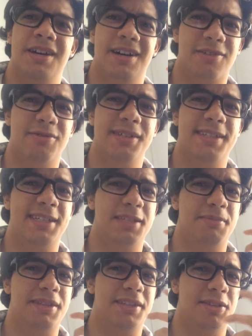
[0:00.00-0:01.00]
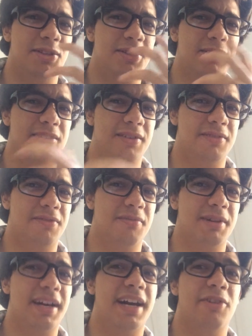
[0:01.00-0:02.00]
A coincidence being this is
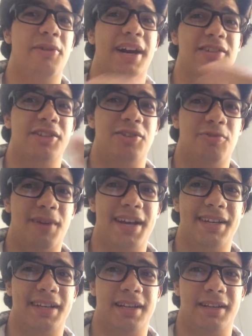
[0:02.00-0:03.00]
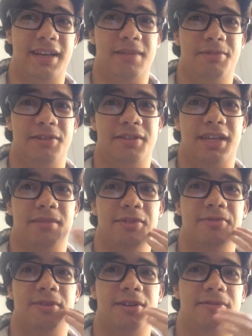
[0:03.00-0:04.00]
from a guy who actually directed episodes of Game
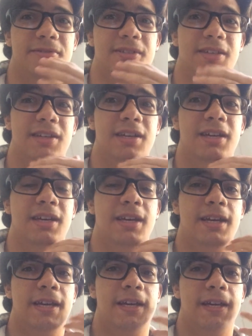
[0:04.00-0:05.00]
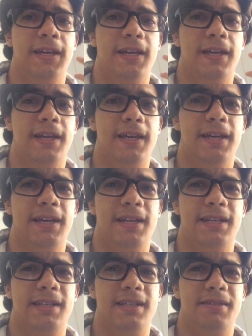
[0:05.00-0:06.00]
of Thrones.
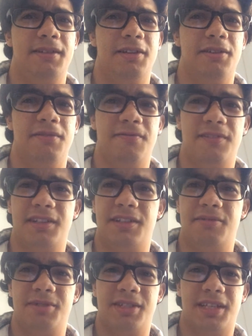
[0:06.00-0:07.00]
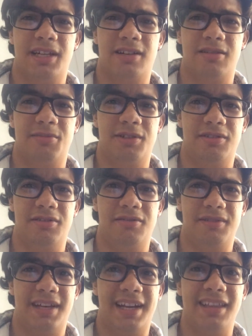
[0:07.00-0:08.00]
And, the villain was
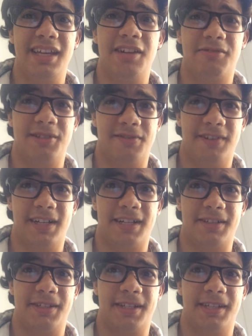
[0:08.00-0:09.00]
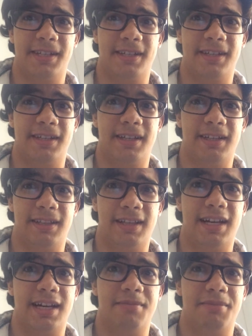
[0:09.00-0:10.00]
terrible, and I like Christopher Eccleston a
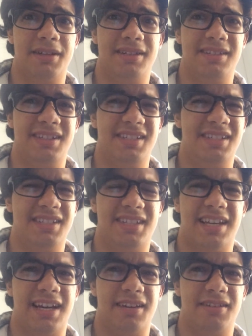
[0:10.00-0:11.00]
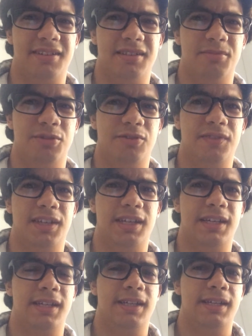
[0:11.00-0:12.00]
lot, but he's just not good in the movie.